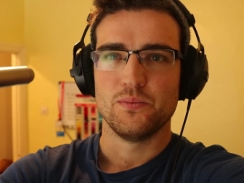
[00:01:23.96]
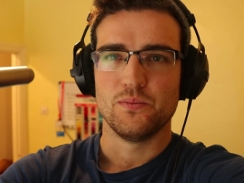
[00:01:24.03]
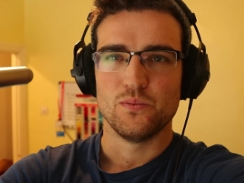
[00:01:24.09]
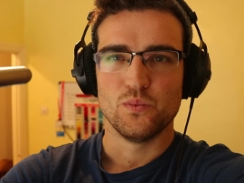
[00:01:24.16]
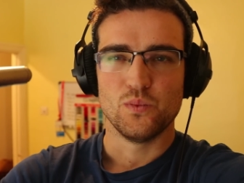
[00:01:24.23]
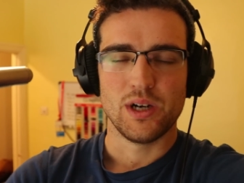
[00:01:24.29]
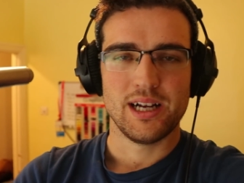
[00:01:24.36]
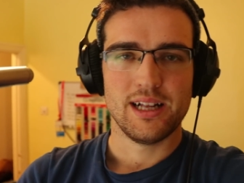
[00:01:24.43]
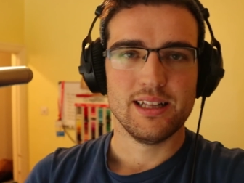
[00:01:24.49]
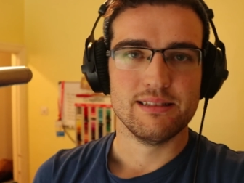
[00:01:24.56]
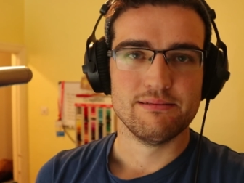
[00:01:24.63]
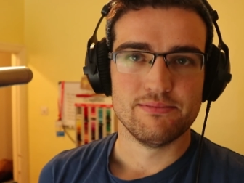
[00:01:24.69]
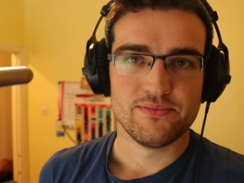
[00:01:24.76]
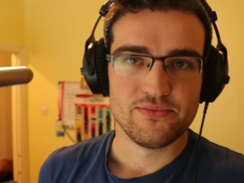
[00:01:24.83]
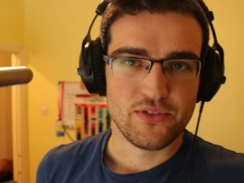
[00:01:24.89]

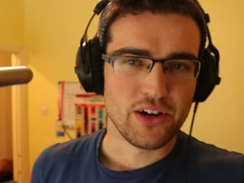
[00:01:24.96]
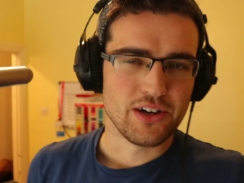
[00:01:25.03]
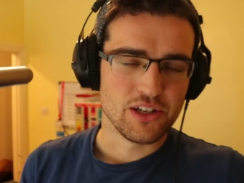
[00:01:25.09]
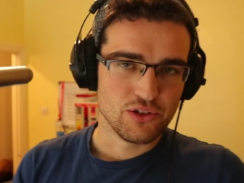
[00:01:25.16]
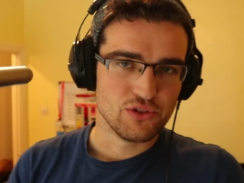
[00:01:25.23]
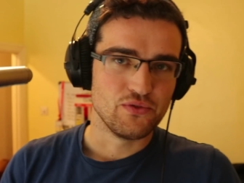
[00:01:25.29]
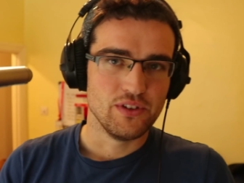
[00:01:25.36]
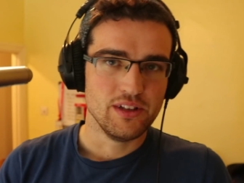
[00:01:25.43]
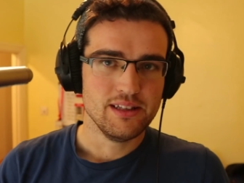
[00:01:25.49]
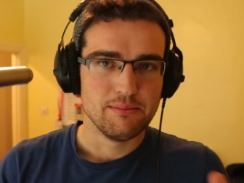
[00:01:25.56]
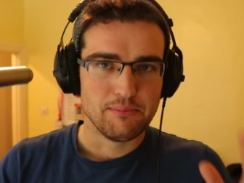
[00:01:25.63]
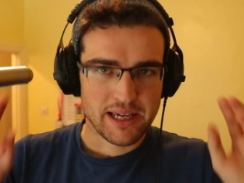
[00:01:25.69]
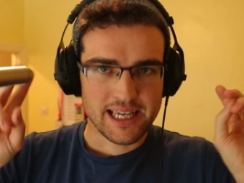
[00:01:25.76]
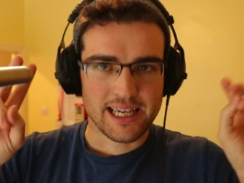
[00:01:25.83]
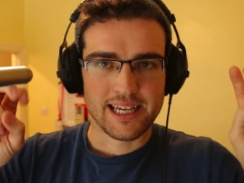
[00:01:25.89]
While very useful
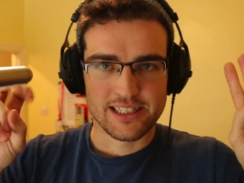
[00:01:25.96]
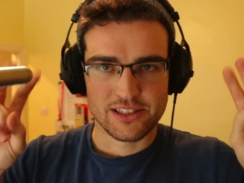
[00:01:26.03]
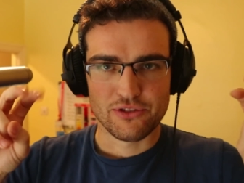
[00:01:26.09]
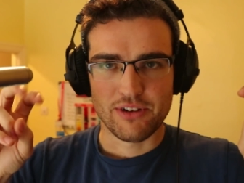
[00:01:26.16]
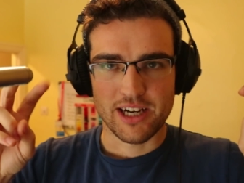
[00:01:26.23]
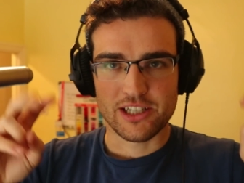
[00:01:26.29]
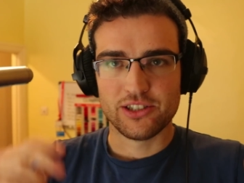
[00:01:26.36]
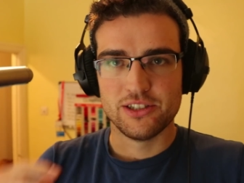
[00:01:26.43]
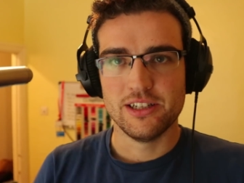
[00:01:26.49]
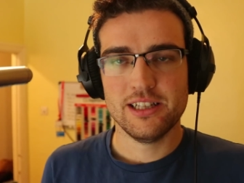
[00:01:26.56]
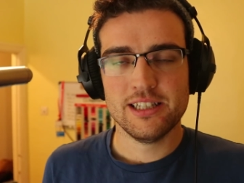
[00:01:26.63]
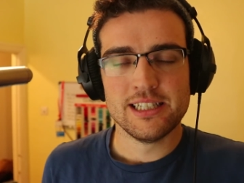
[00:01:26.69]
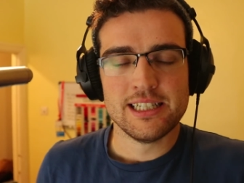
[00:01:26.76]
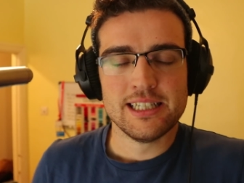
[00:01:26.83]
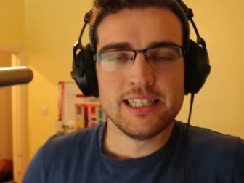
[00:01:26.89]
and making it
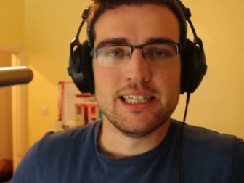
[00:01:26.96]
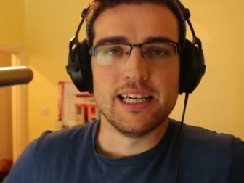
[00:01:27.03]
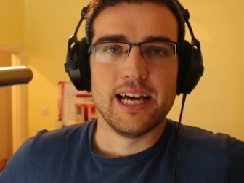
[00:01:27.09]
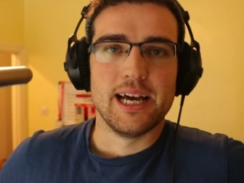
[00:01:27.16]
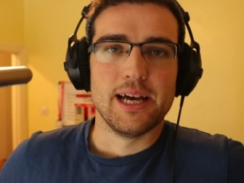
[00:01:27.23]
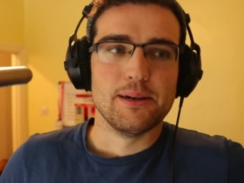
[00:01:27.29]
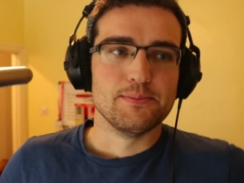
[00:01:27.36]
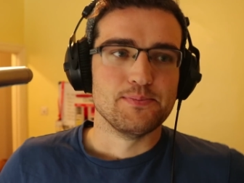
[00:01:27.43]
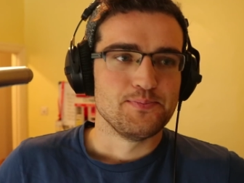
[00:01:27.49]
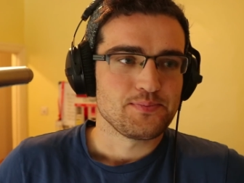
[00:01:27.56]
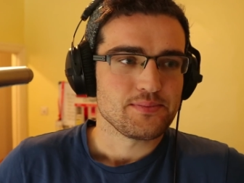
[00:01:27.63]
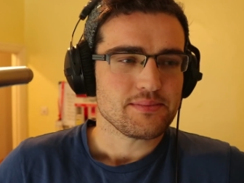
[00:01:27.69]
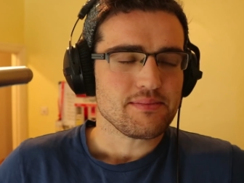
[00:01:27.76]
directional, the